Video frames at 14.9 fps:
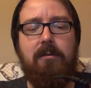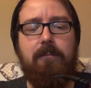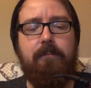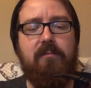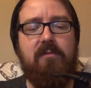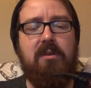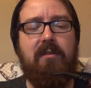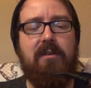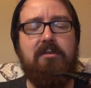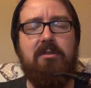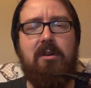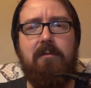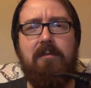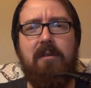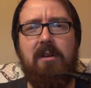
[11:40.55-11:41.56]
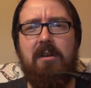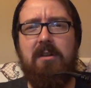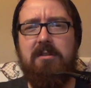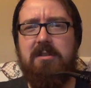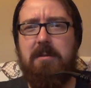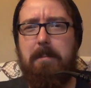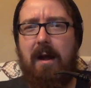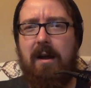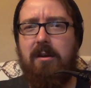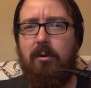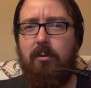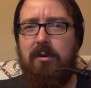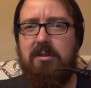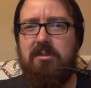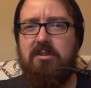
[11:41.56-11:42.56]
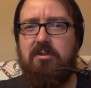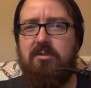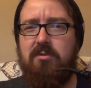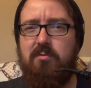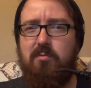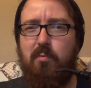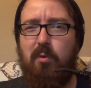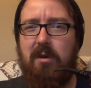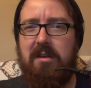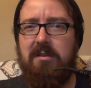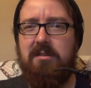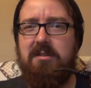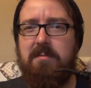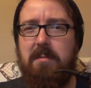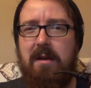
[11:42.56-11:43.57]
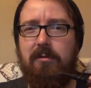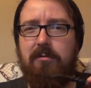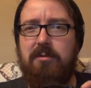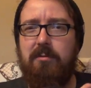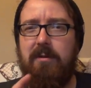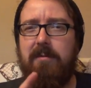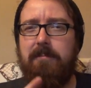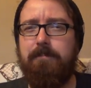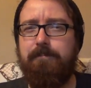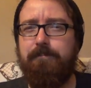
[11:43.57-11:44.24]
It's got a sort of tobacco sweet smell to it.